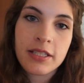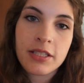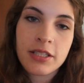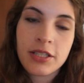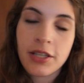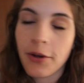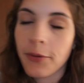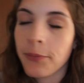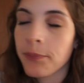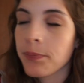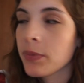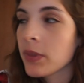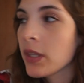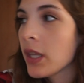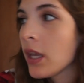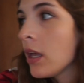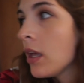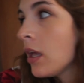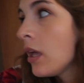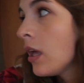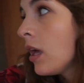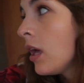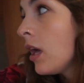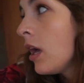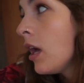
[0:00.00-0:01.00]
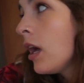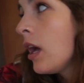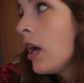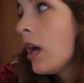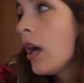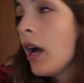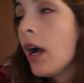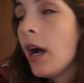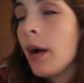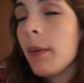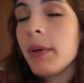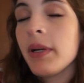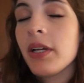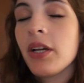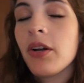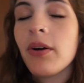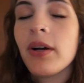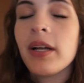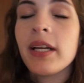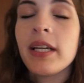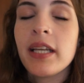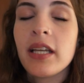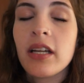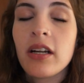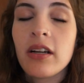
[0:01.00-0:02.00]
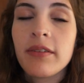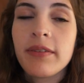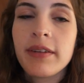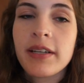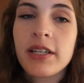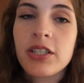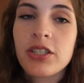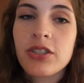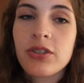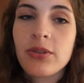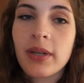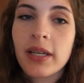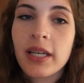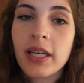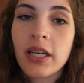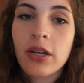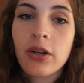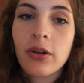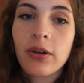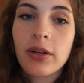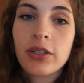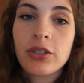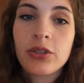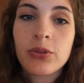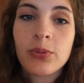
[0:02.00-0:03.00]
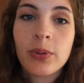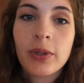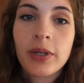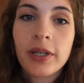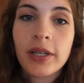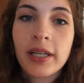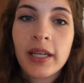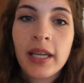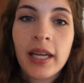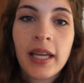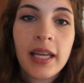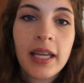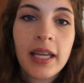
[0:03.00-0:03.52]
So I'm gonna go ahead and get off here so I can go get to work,